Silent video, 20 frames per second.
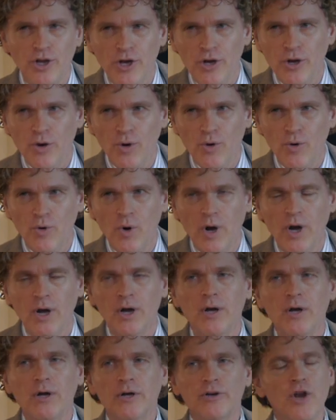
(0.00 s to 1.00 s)
you
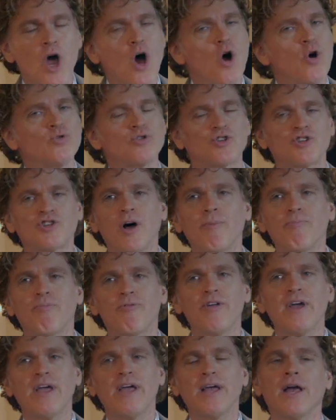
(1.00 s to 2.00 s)
knows
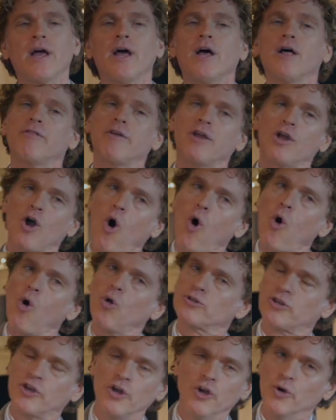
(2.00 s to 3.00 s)
something the
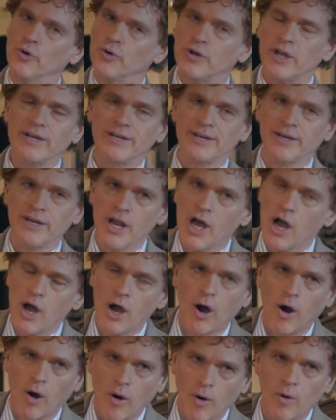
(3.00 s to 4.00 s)
old you didn't
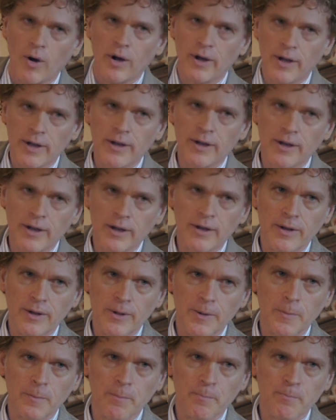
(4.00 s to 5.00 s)
know. Mm-hmm.